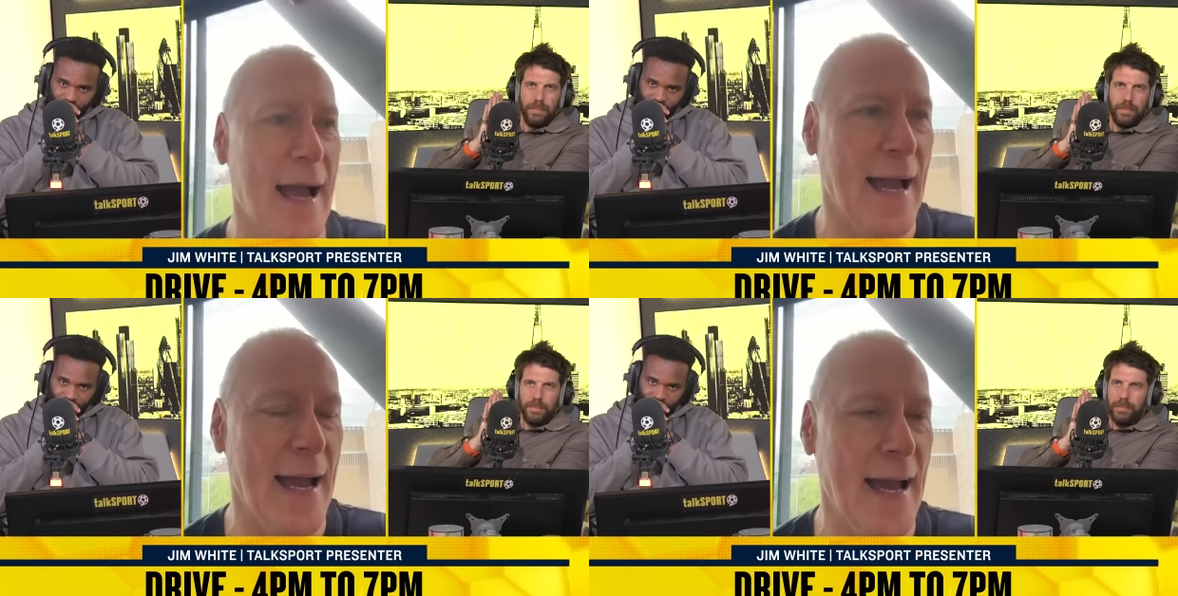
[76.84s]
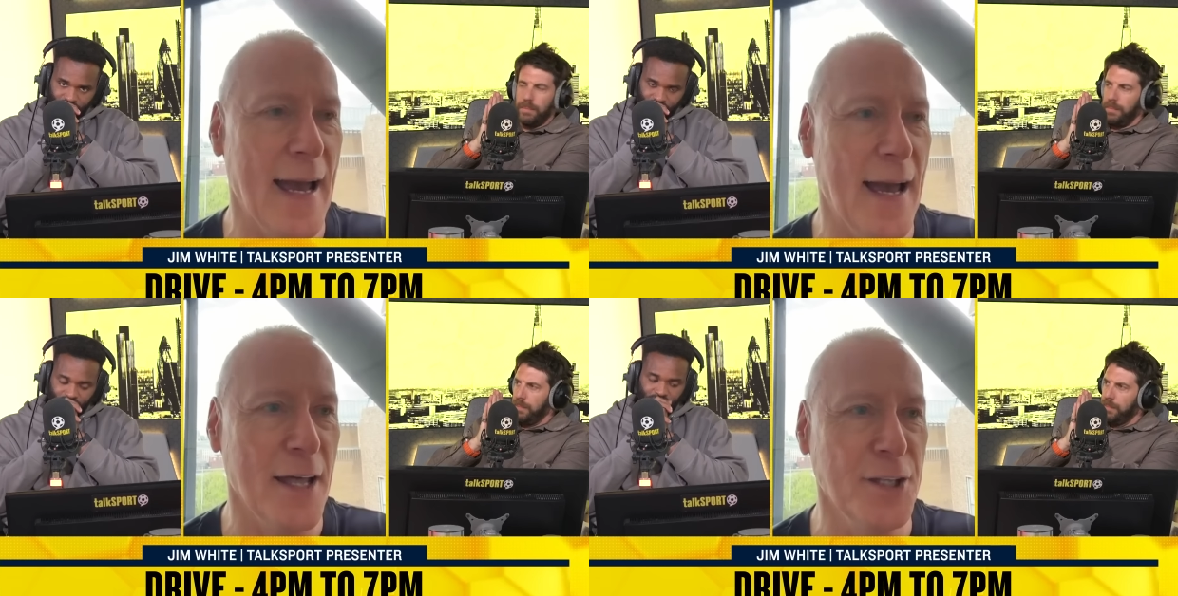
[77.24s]

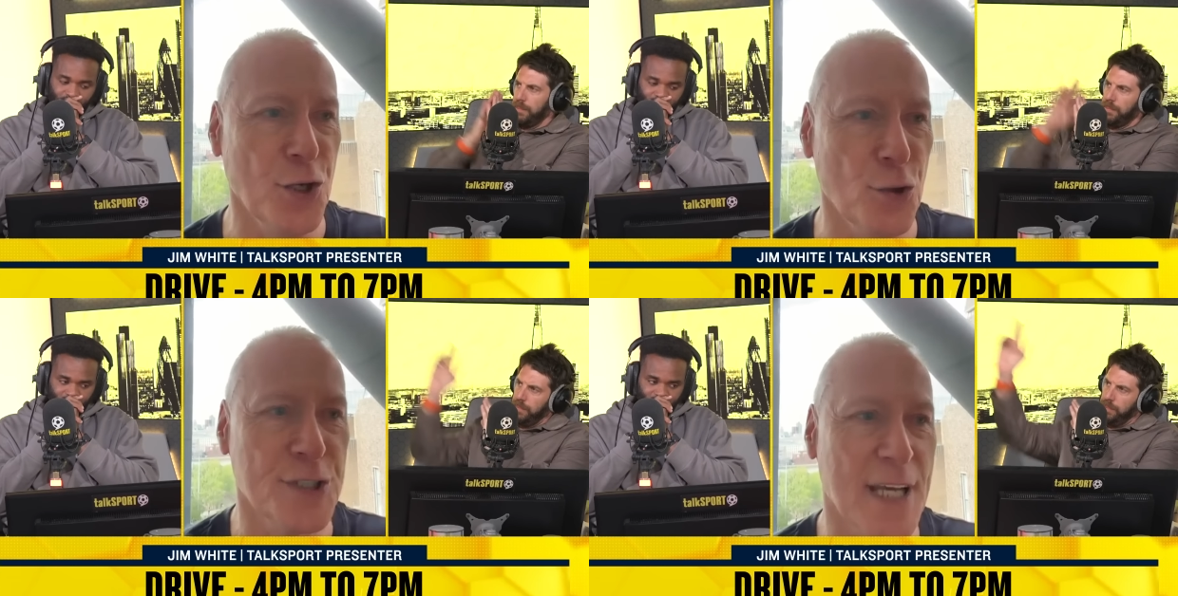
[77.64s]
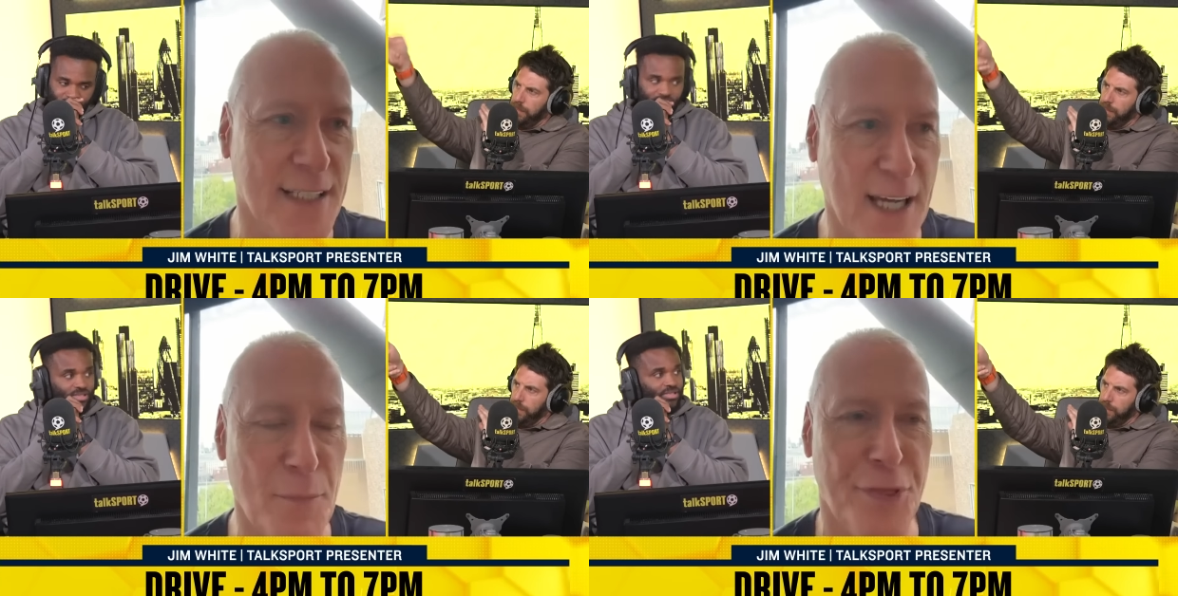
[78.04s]
Speaker 1: uh, news
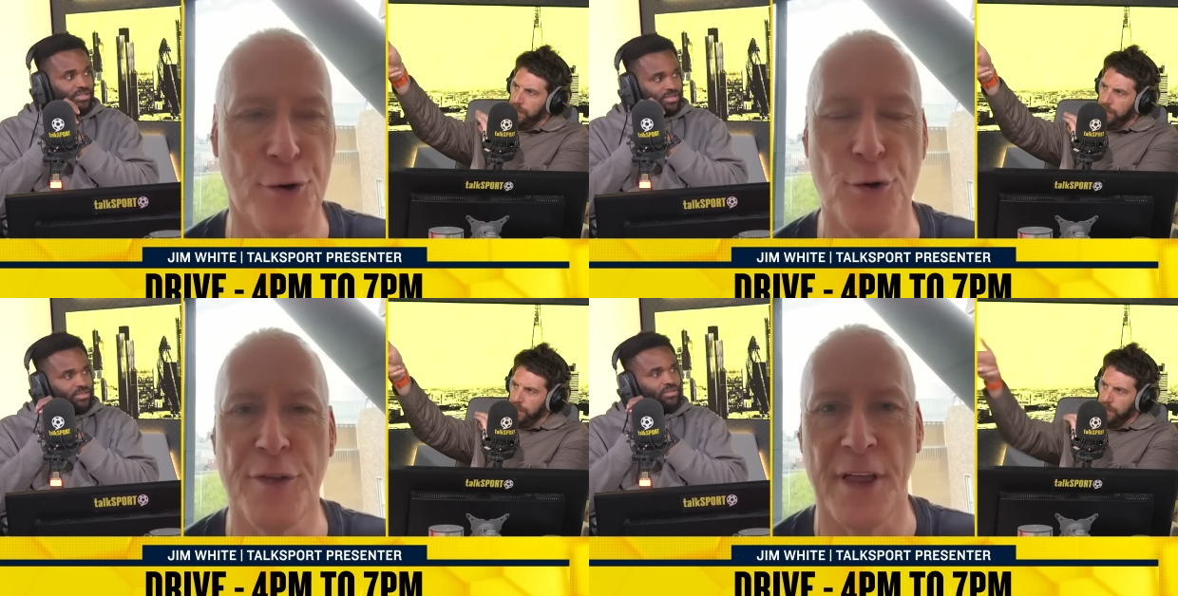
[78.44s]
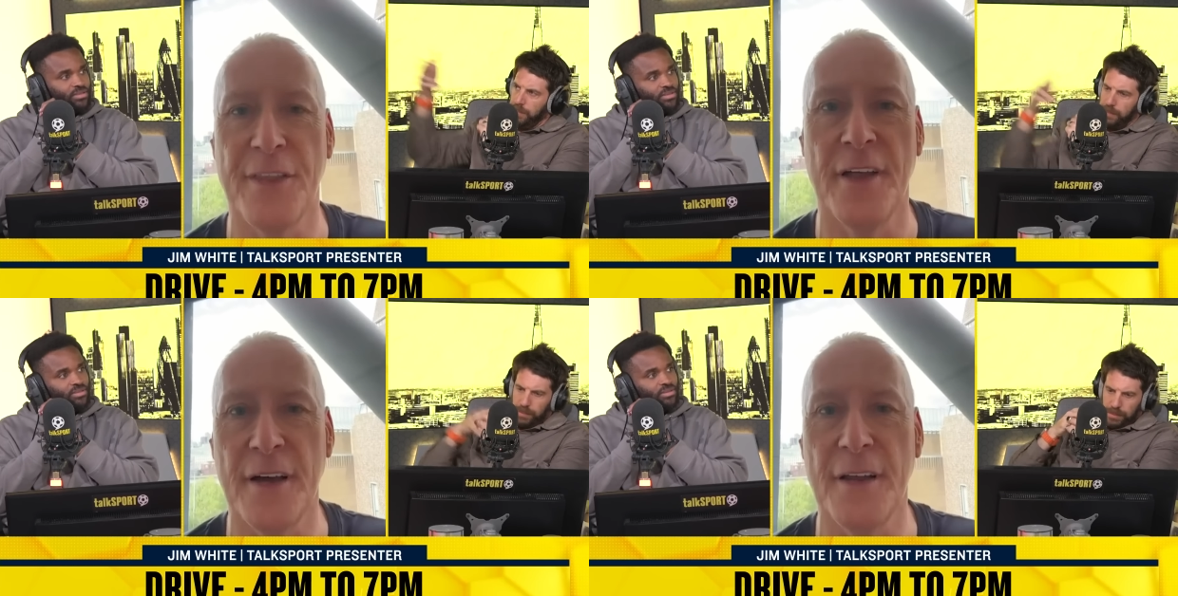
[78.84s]
had come through
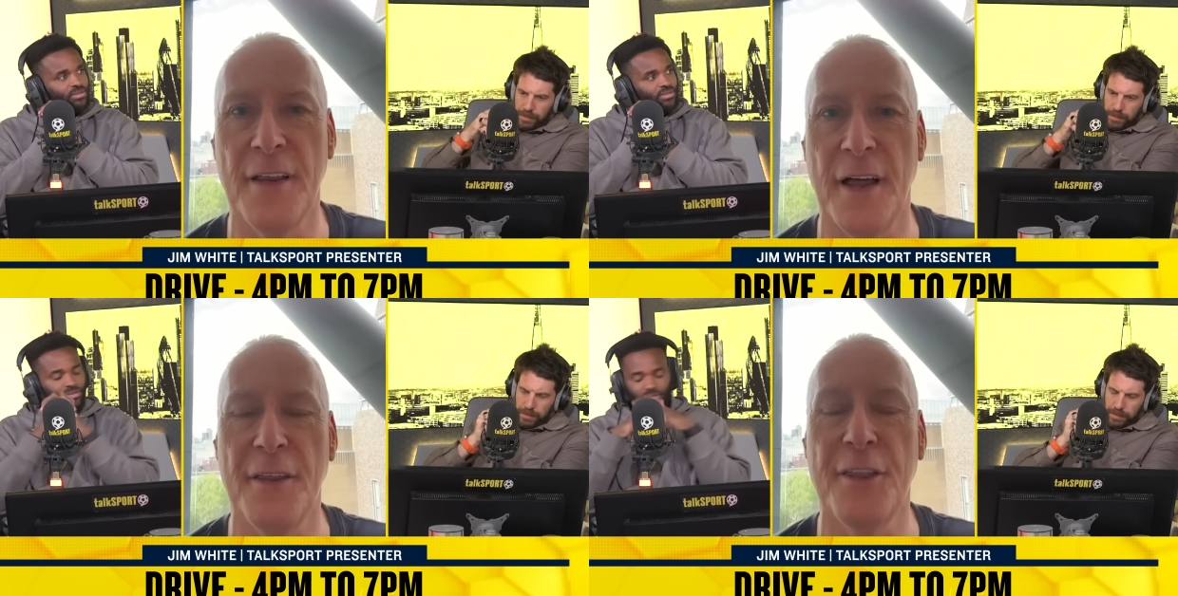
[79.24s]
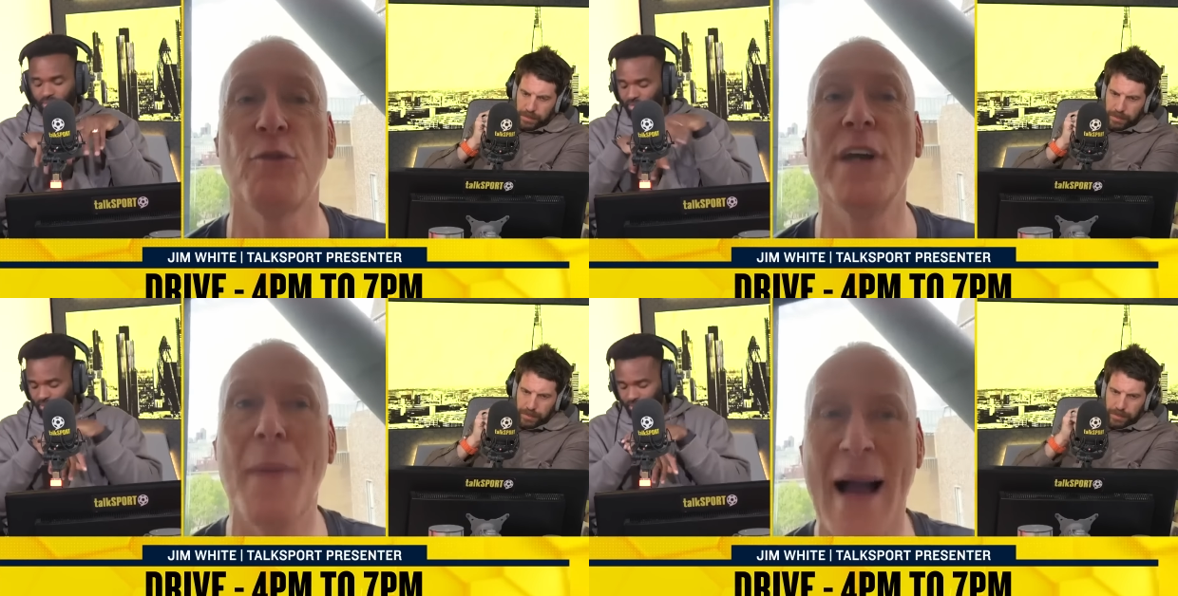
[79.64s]
that the the,
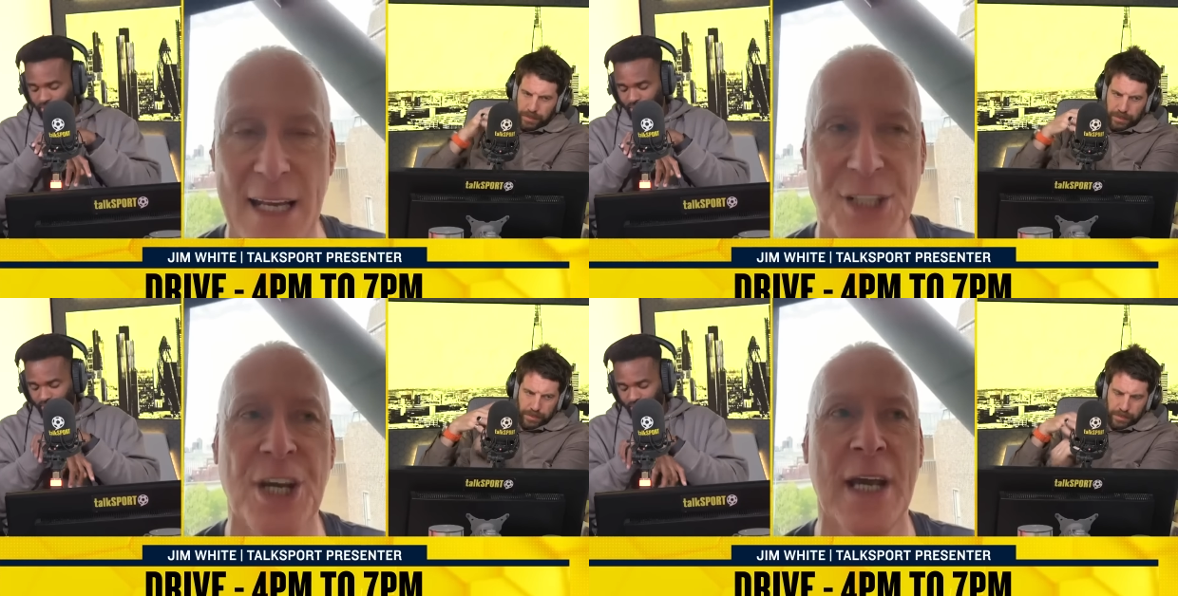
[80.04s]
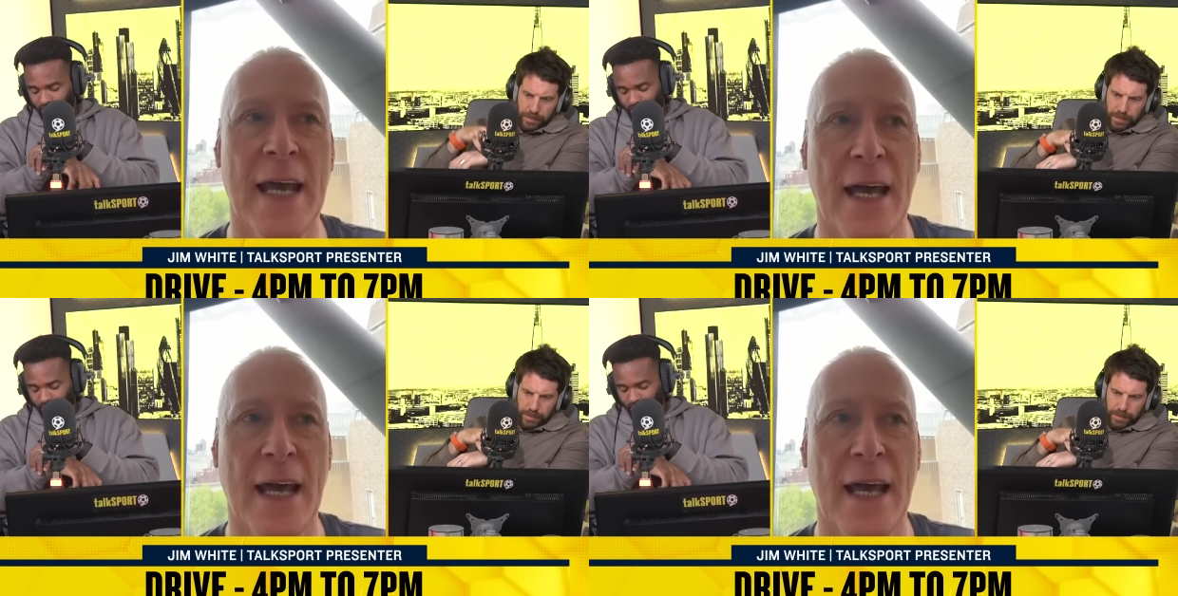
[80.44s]
the rematch